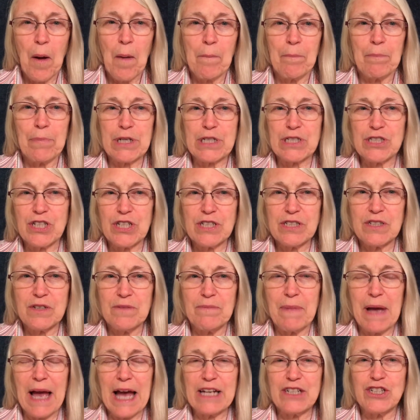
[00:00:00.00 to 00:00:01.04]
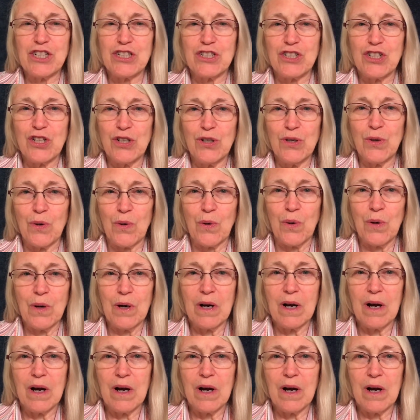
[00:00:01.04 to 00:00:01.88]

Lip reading: But just imagine too,